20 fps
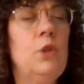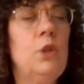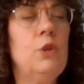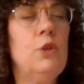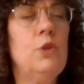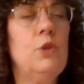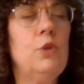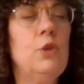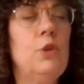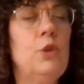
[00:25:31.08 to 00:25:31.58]

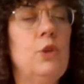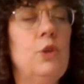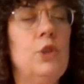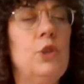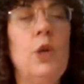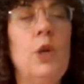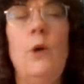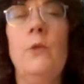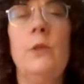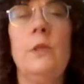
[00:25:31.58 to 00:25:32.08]
to
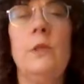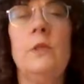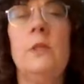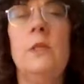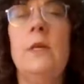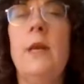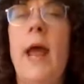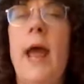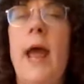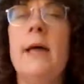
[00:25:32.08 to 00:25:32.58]
show the
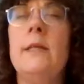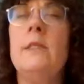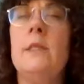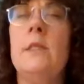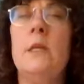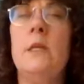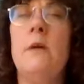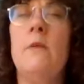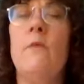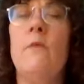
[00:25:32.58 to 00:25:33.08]

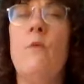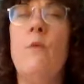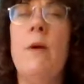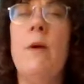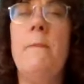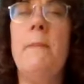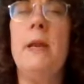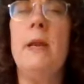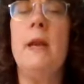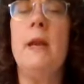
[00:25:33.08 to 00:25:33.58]
tenacity of
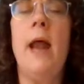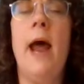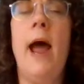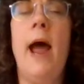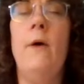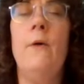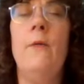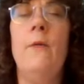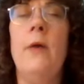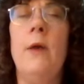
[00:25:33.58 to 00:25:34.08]
women and
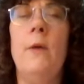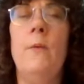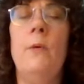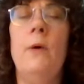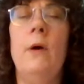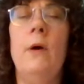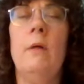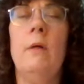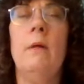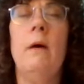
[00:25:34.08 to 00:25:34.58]
how they
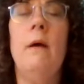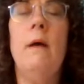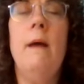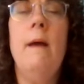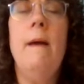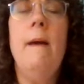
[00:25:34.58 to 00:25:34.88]
will